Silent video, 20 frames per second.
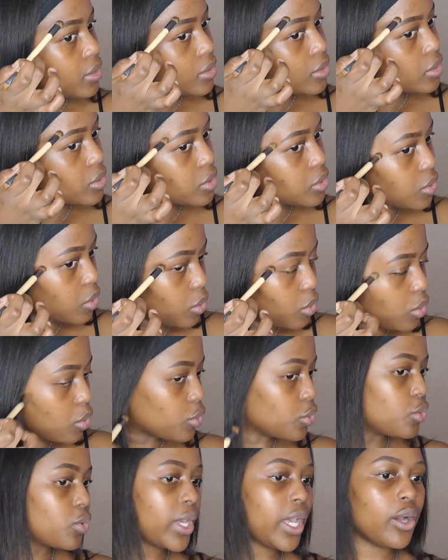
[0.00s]
So
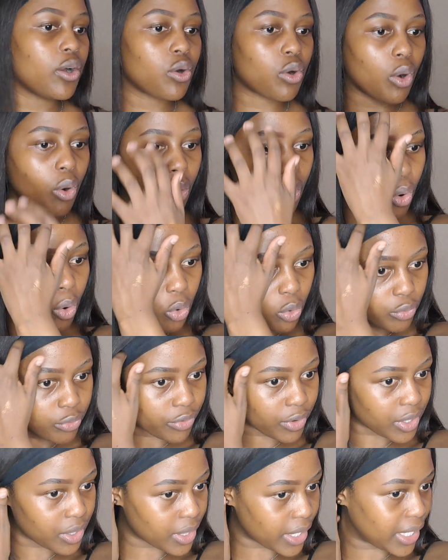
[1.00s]
you can go
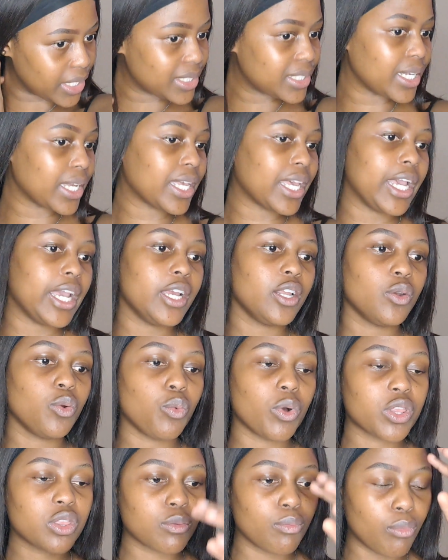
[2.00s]
over that again
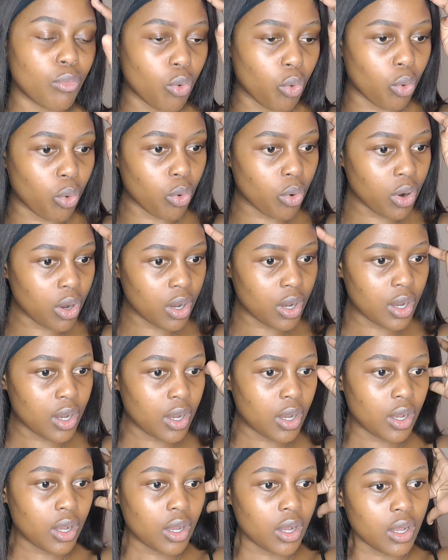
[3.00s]
with more
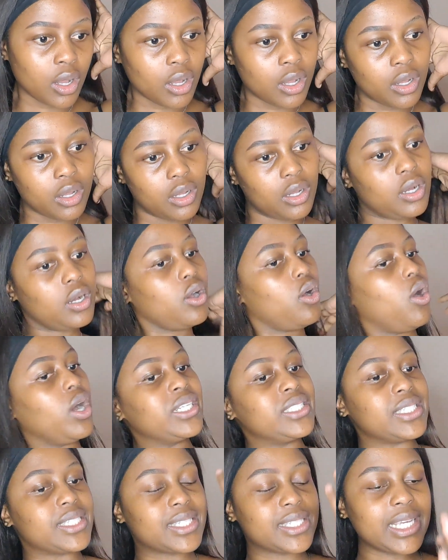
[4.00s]

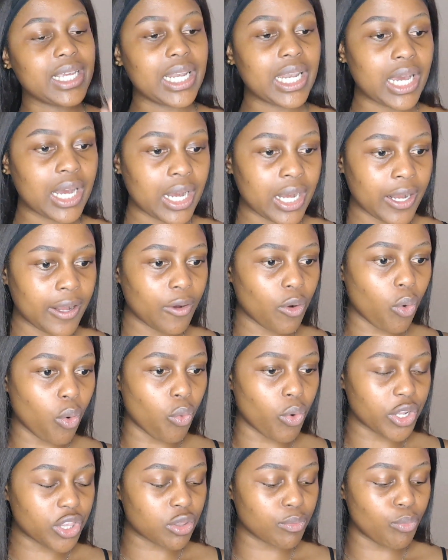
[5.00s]
concealer or
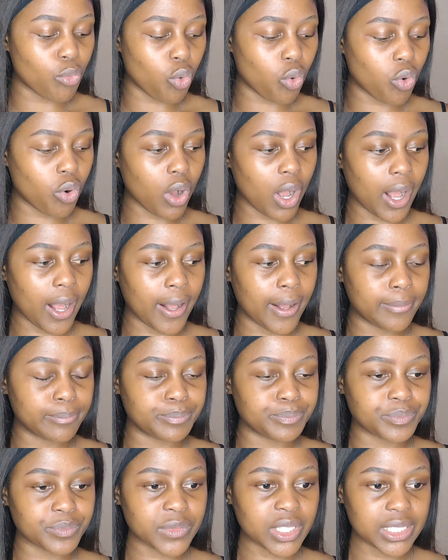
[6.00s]
with more
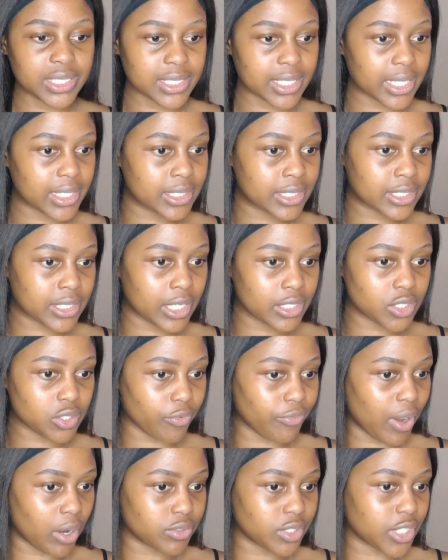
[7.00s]
skin tint or
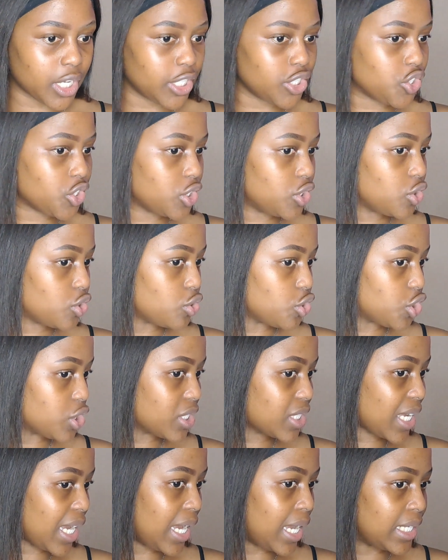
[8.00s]
foundation to
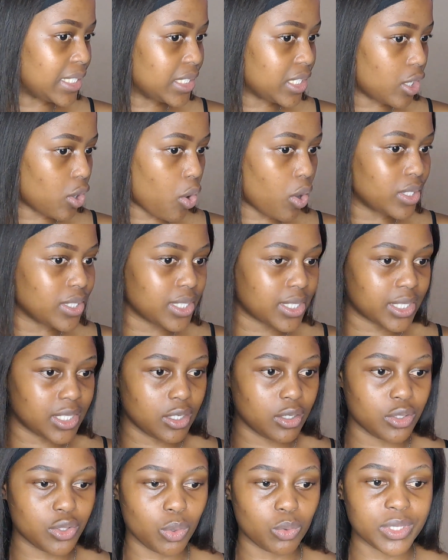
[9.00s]
just kind of
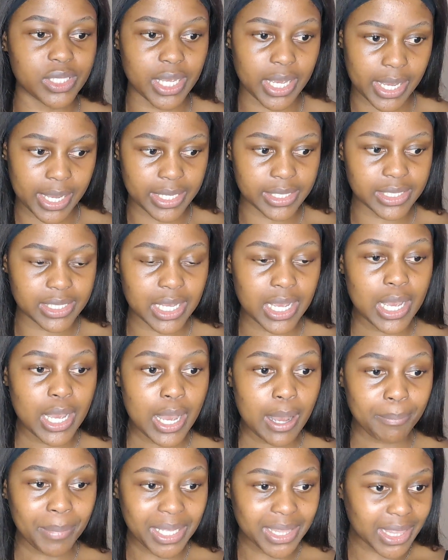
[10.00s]
conceal those hairs.
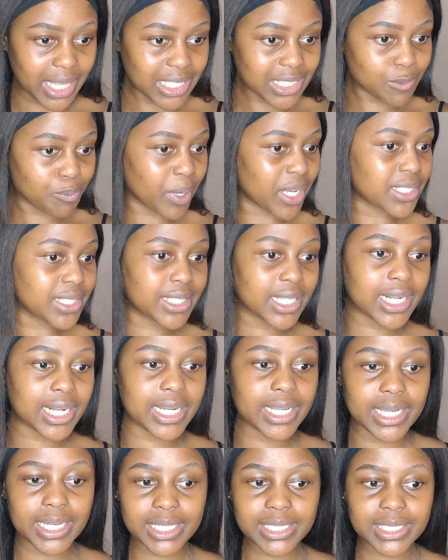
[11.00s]
But that's
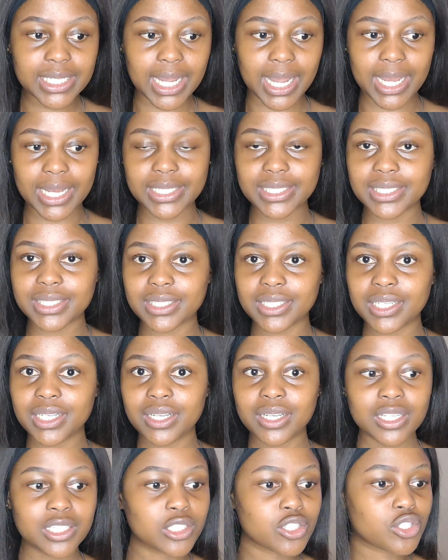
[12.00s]
basically it, guys.
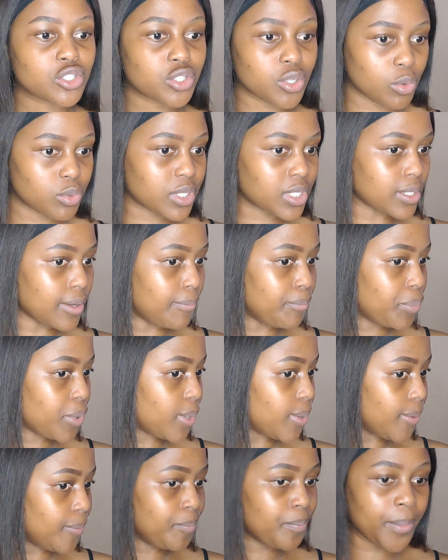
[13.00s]
So
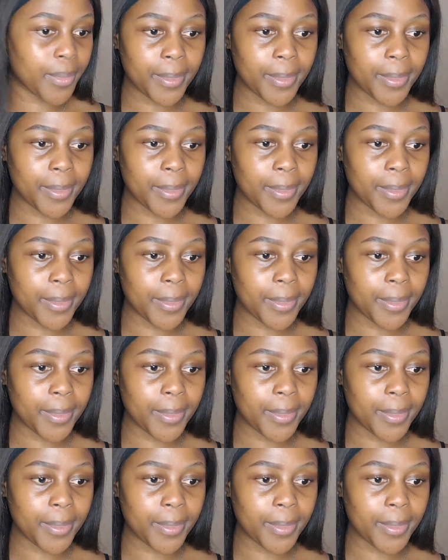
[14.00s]
simple.